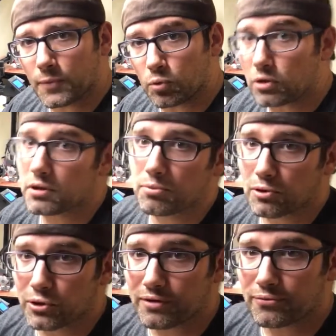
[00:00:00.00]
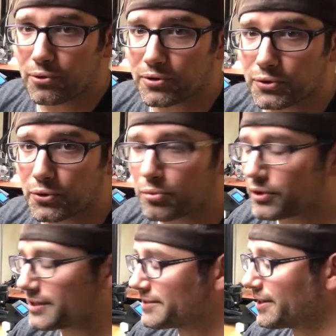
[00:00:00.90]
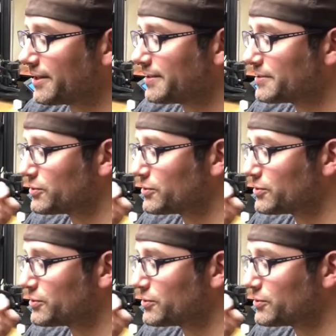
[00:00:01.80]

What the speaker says: we're looking forward to it, pretty excited.